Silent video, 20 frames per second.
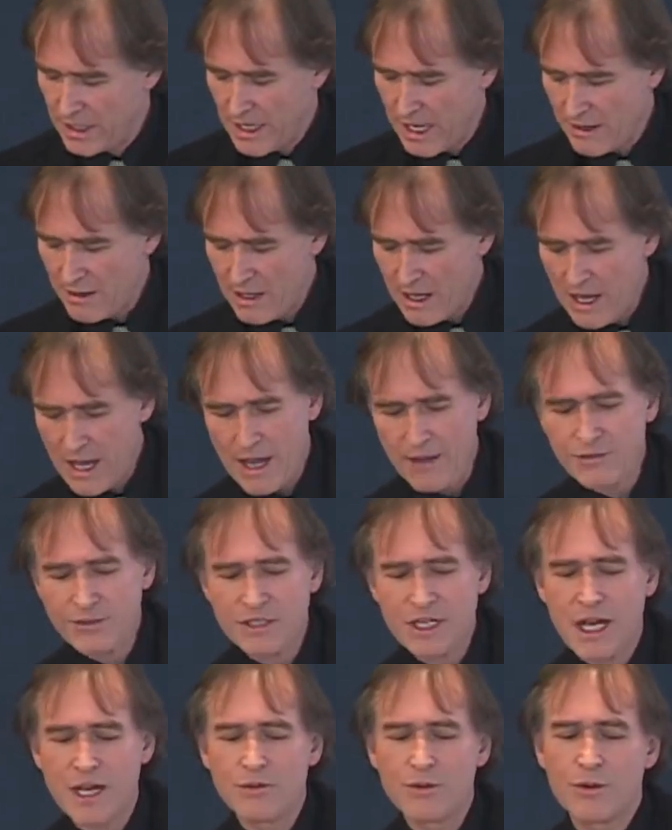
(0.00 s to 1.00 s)
Now,
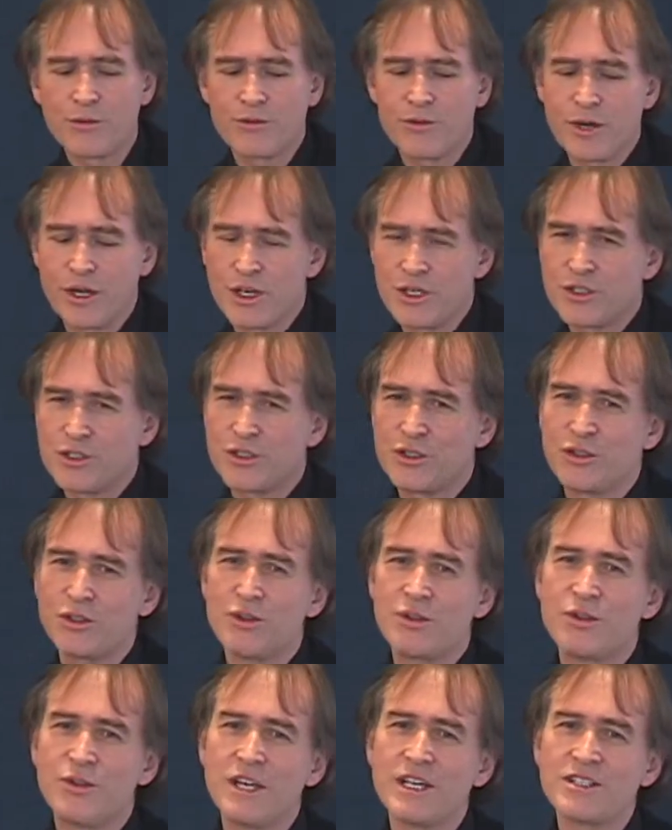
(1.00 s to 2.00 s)
FDA referred to
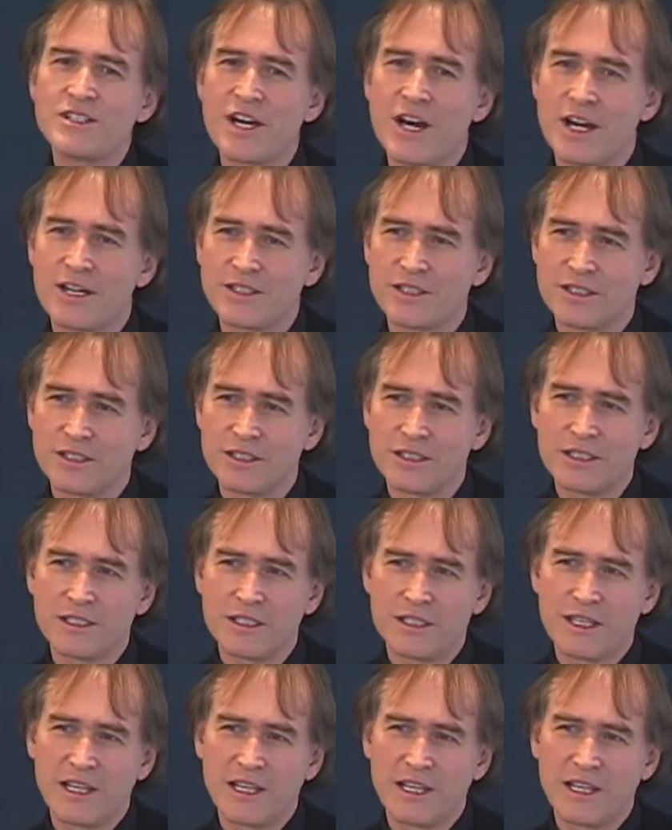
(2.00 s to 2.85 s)
this article